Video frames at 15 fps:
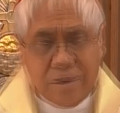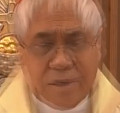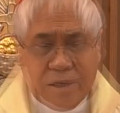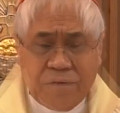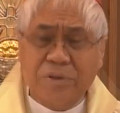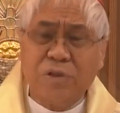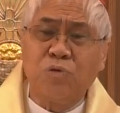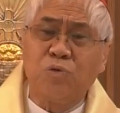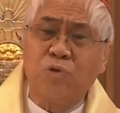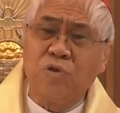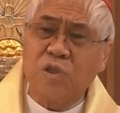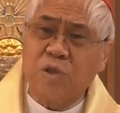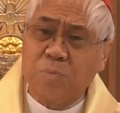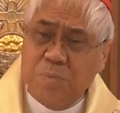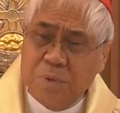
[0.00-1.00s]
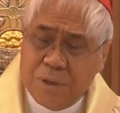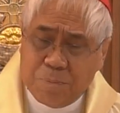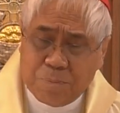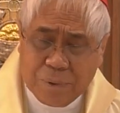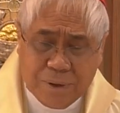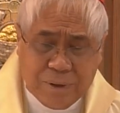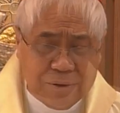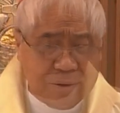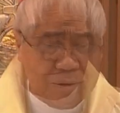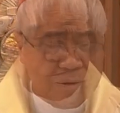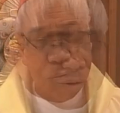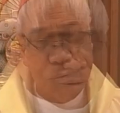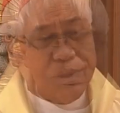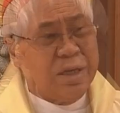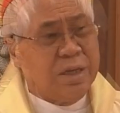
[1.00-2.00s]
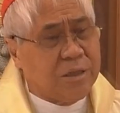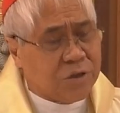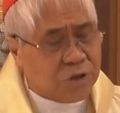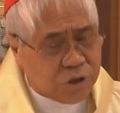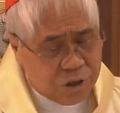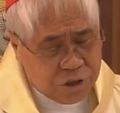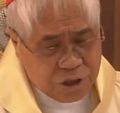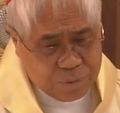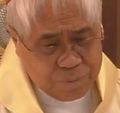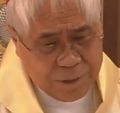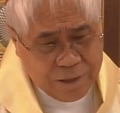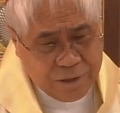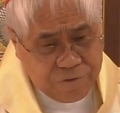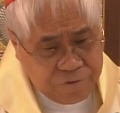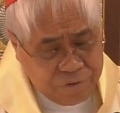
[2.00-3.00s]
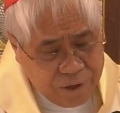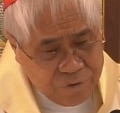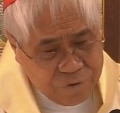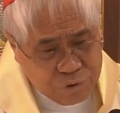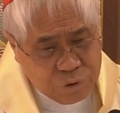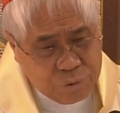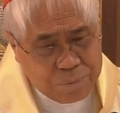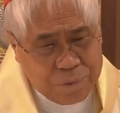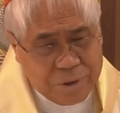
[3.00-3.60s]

even to those people within the church, but the faith could